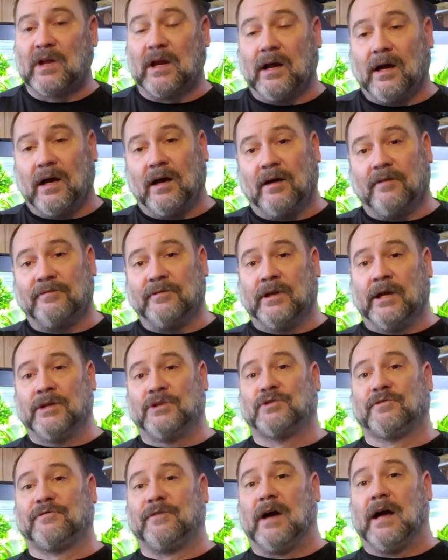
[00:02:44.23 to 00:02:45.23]
of
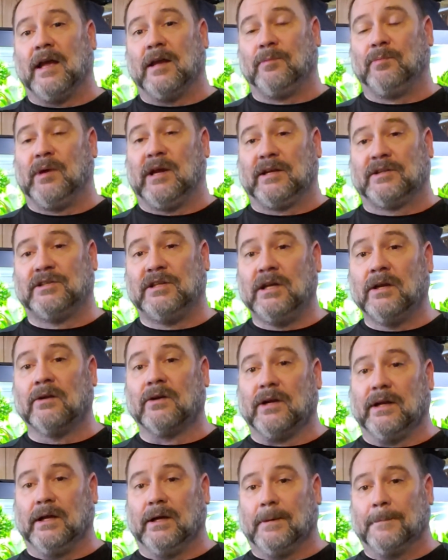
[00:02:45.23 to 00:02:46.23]
nitrifying
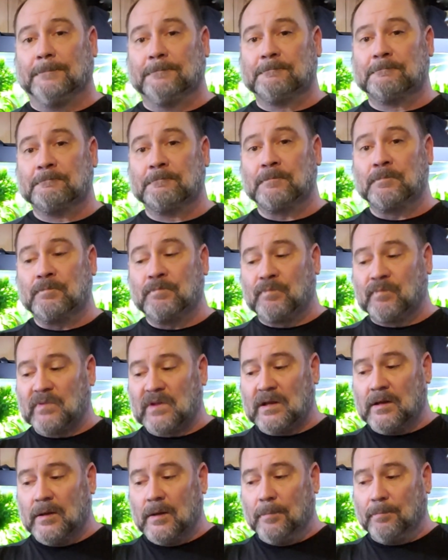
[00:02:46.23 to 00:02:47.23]
bacteria.
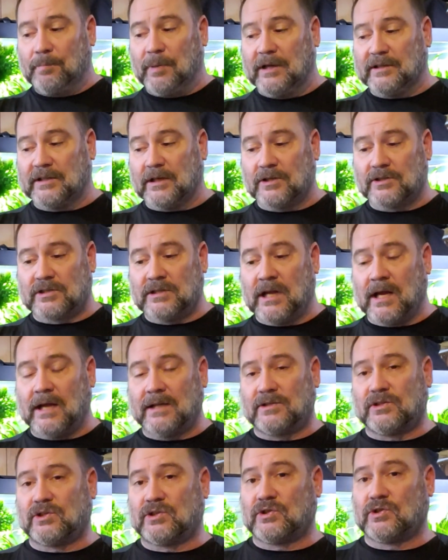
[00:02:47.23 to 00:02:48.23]
But there's
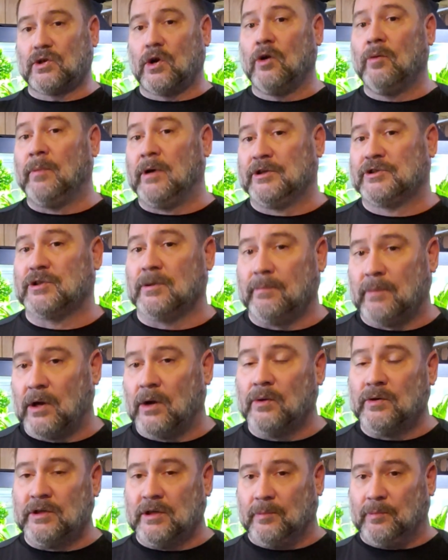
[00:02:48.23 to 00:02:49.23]
not so much
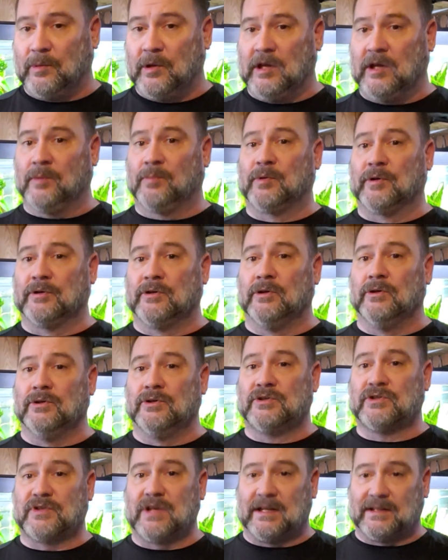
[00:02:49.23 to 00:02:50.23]
ammonia being
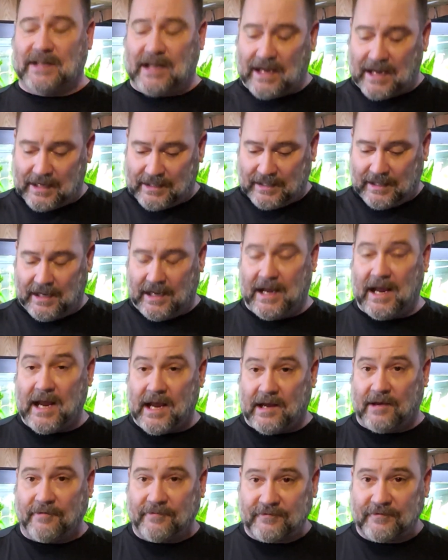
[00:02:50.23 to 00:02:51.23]
produced that that
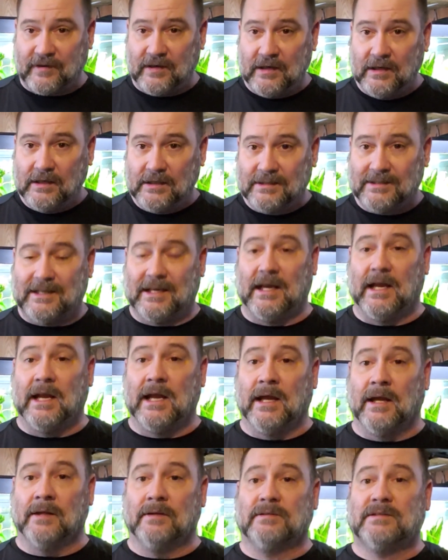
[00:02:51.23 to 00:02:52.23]
half
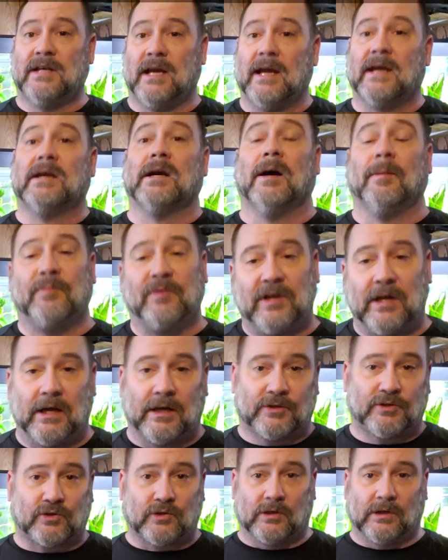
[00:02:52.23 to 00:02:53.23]
can't take up the
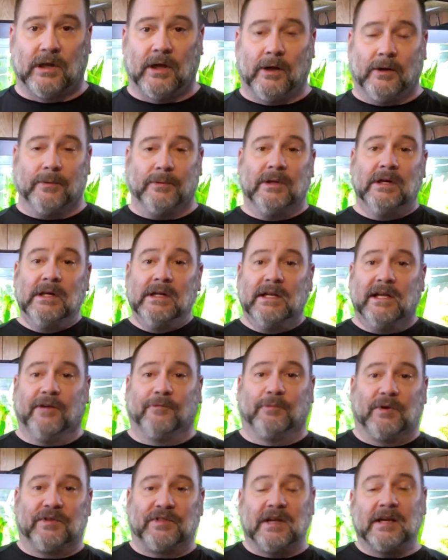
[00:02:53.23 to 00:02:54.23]
extra load.
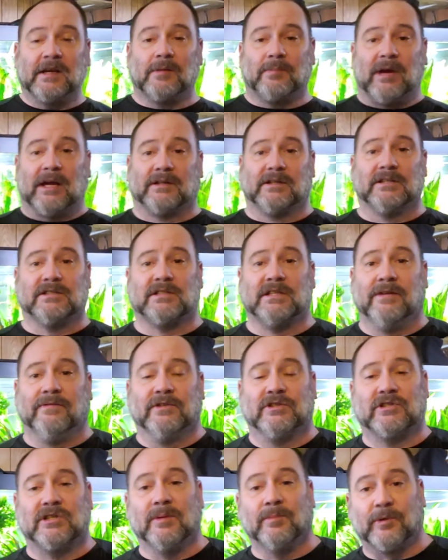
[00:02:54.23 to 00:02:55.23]
If we think about this in
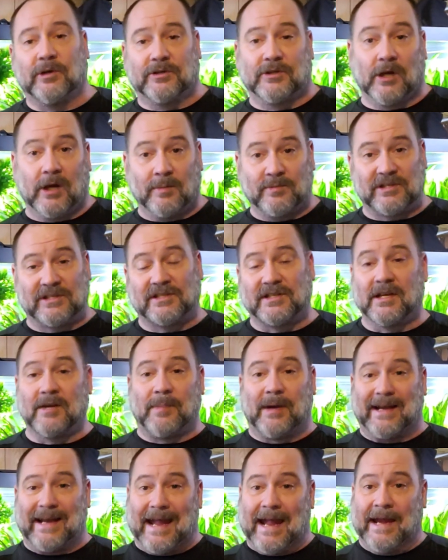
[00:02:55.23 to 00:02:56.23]
even simpler terms, let's think
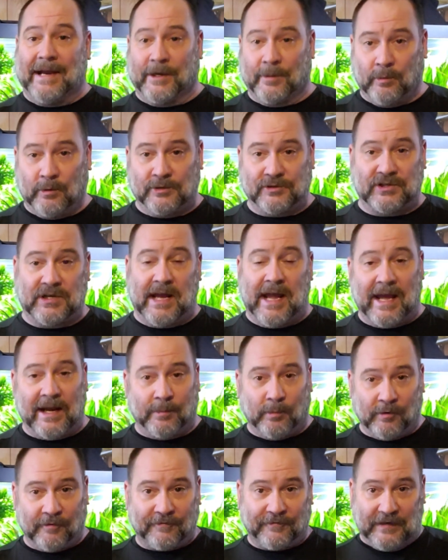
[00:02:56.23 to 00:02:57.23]
about animals and
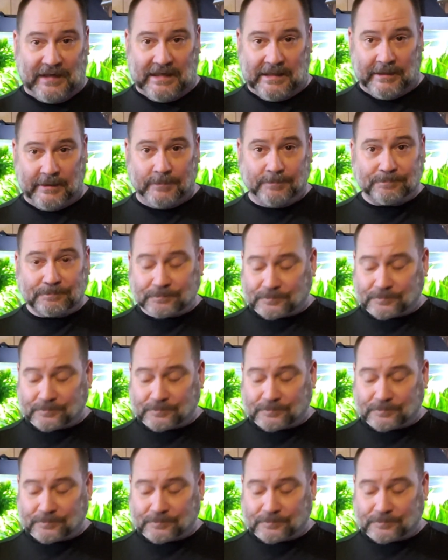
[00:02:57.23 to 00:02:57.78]
animal feed.